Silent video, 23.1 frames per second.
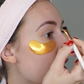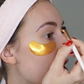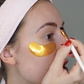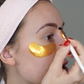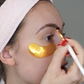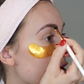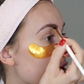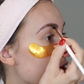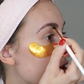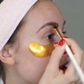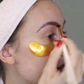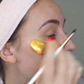is
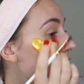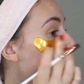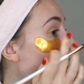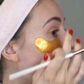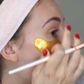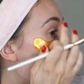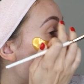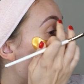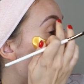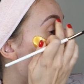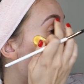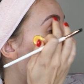I
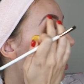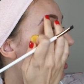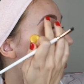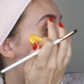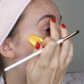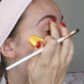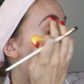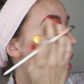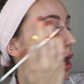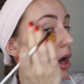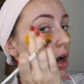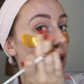
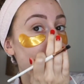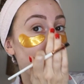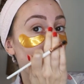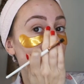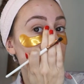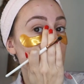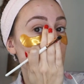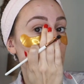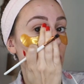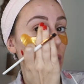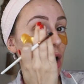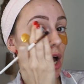
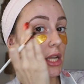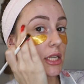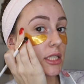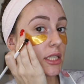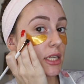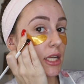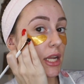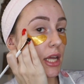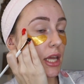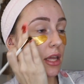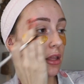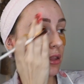do
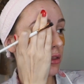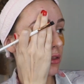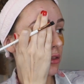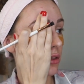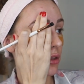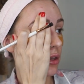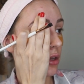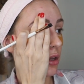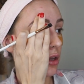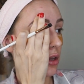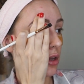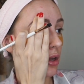underneath,
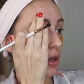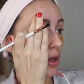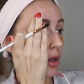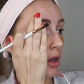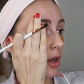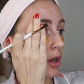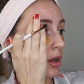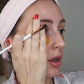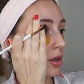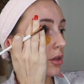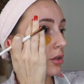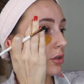
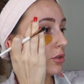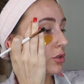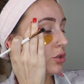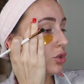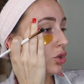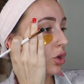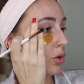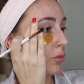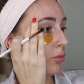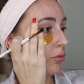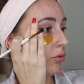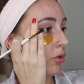
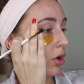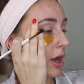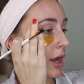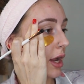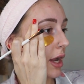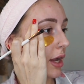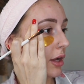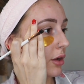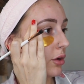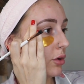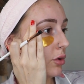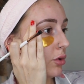top right
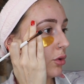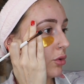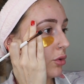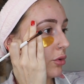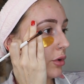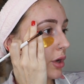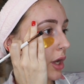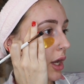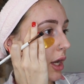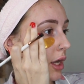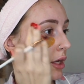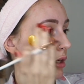hand
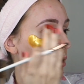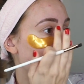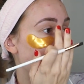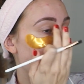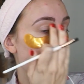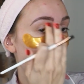corner,